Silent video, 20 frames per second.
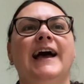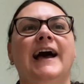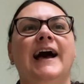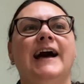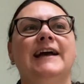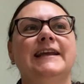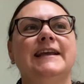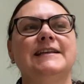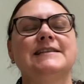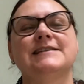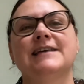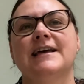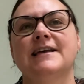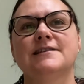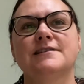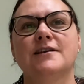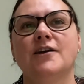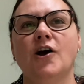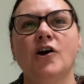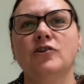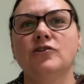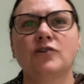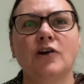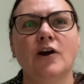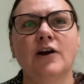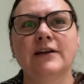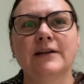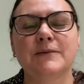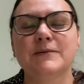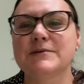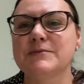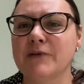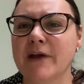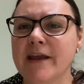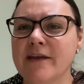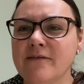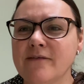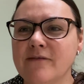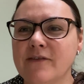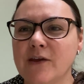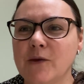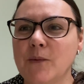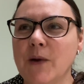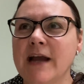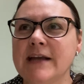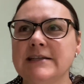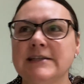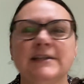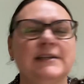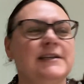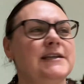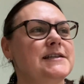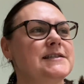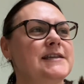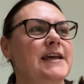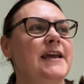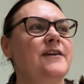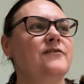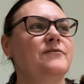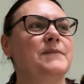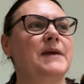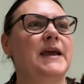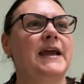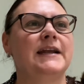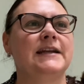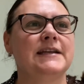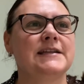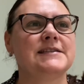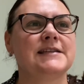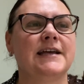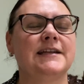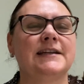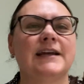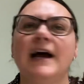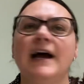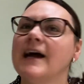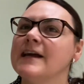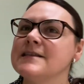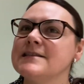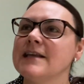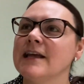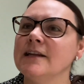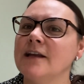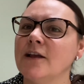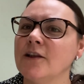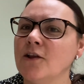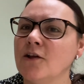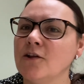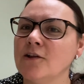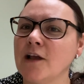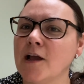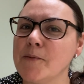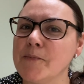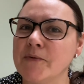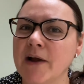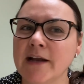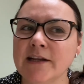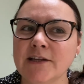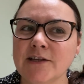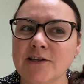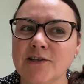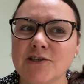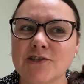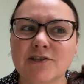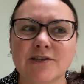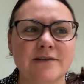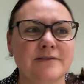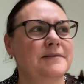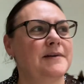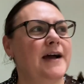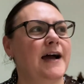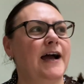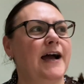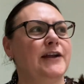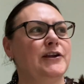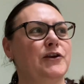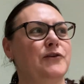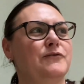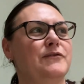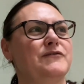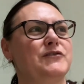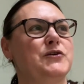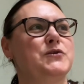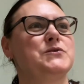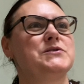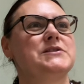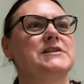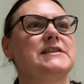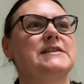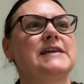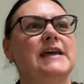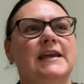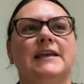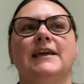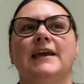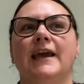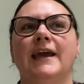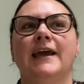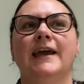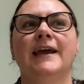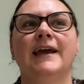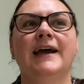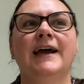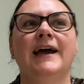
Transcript: And he says, God, I was praying for you, why didn't you save me? And he said, I sent along a branch and you refused to take it.